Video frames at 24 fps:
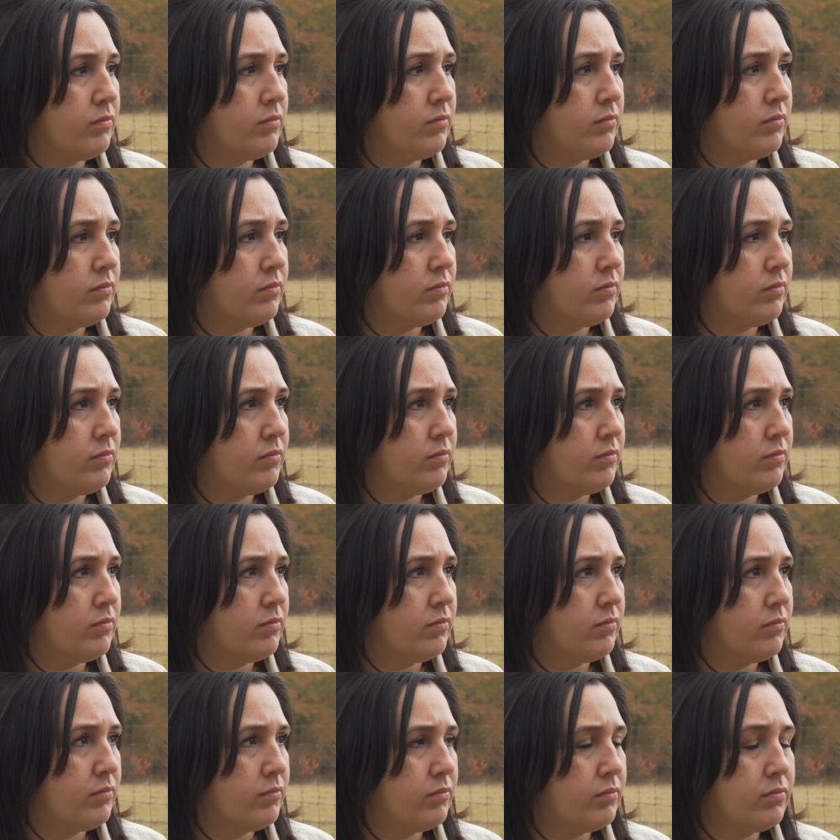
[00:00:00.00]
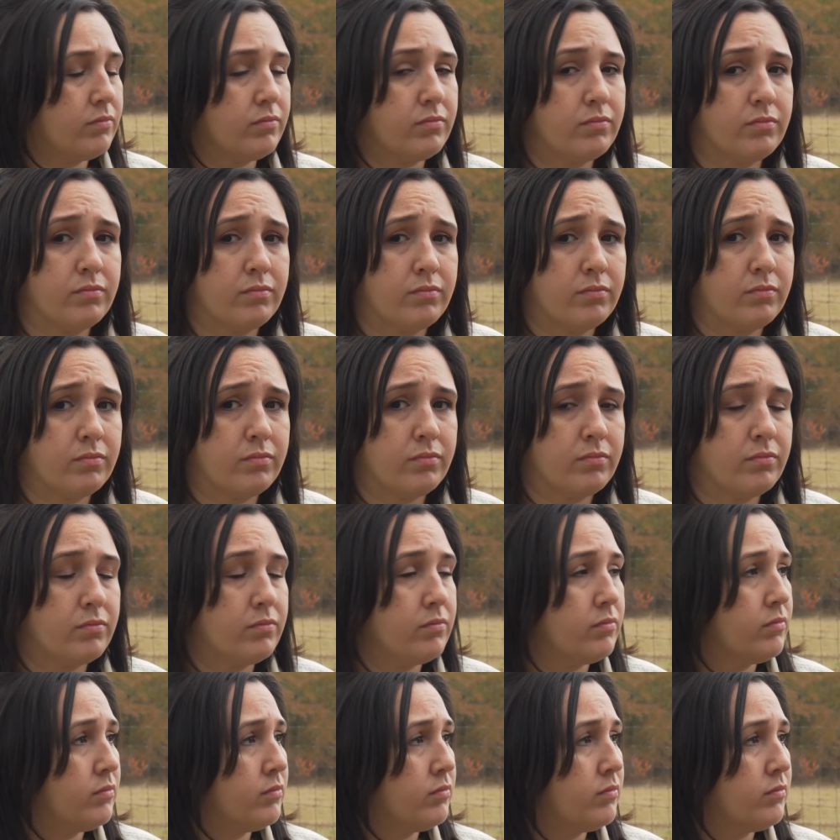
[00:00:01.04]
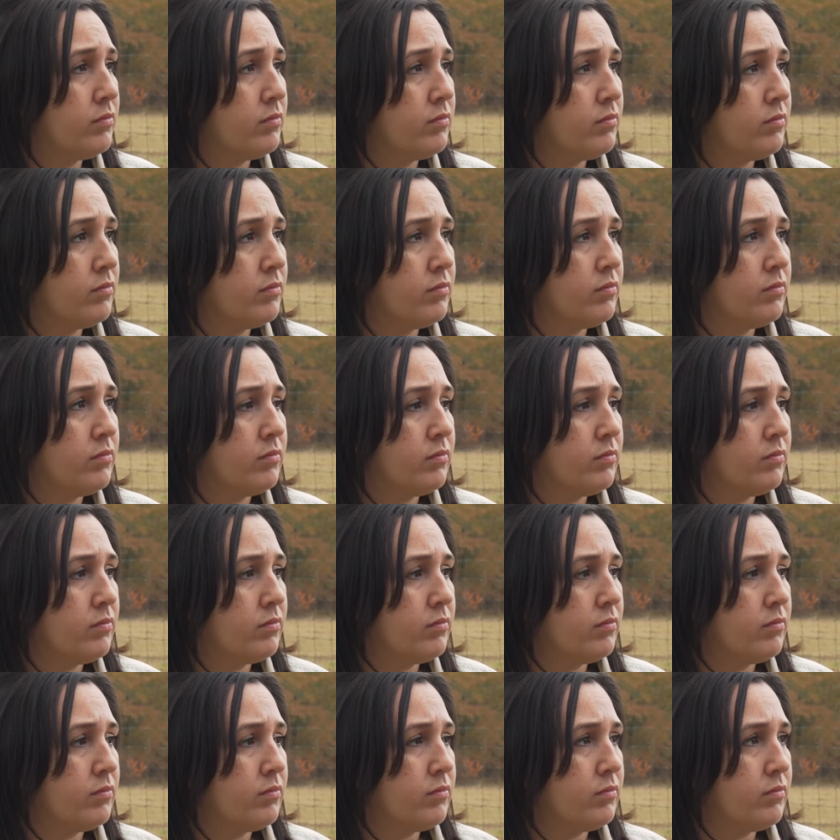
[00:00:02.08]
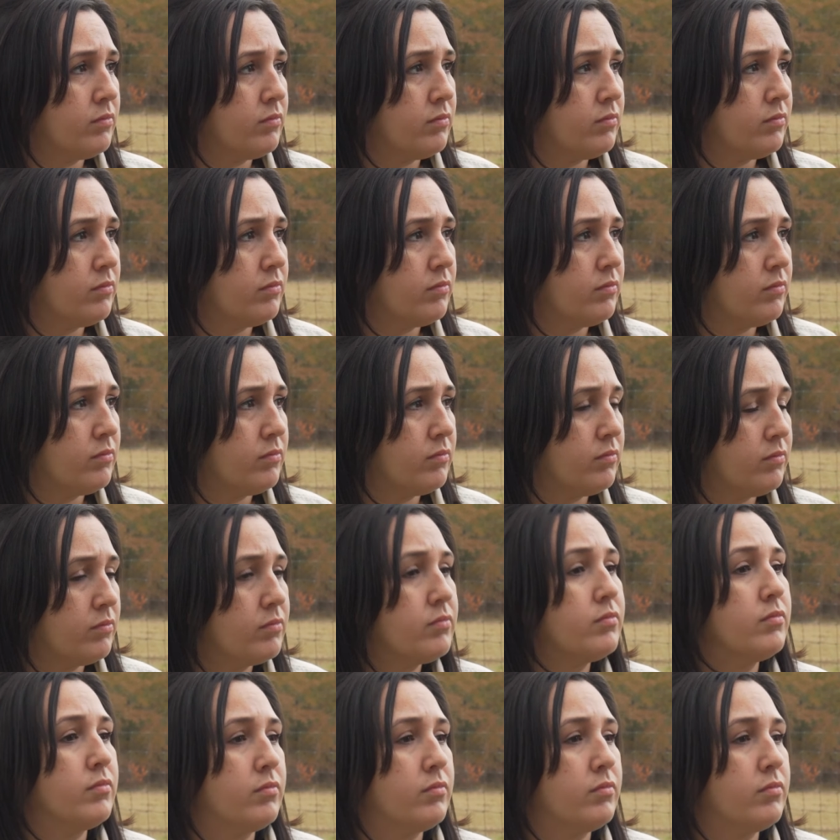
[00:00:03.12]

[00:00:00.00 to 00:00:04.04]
(not speaking)